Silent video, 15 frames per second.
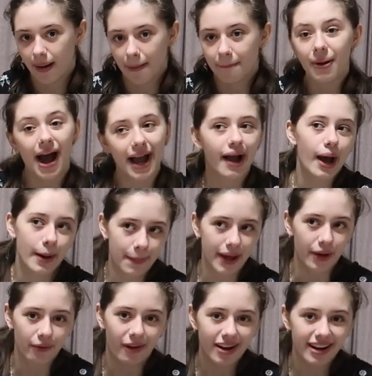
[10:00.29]
but I got a
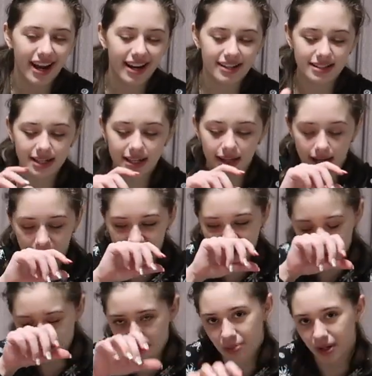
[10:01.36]
pink one, and it's like a
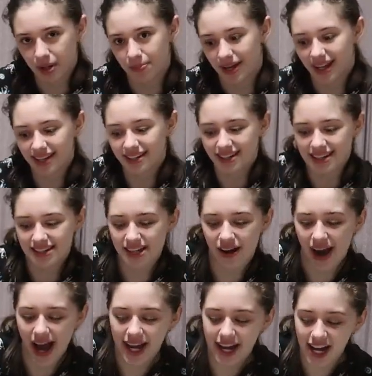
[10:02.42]
really pretty pink. So I